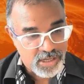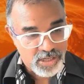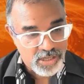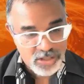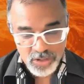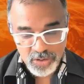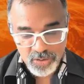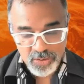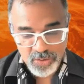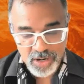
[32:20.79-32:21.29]

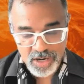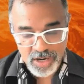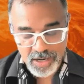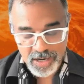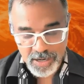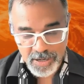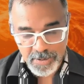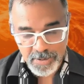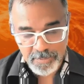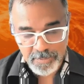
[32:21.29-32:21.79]
So,
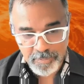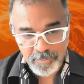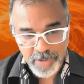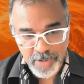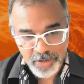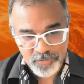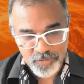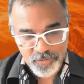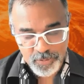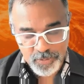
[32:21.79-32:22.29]

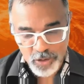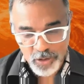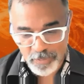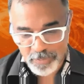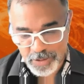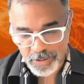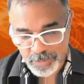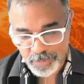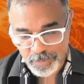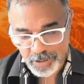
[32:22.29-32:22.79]
Matt, from
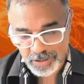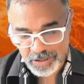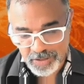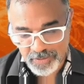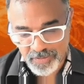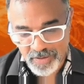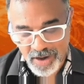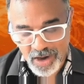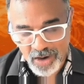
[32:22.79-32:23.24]
your perspective,